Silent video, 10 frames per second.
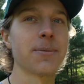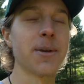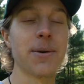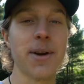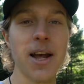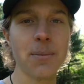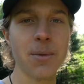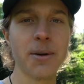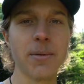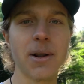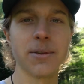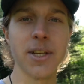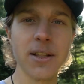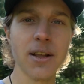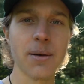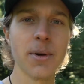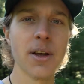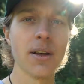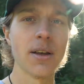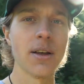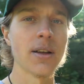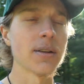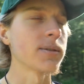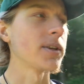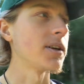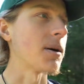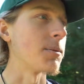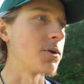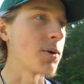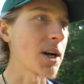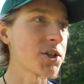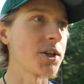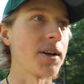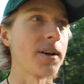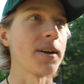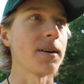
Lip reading: they were happening, when I was in them, I'm questioning.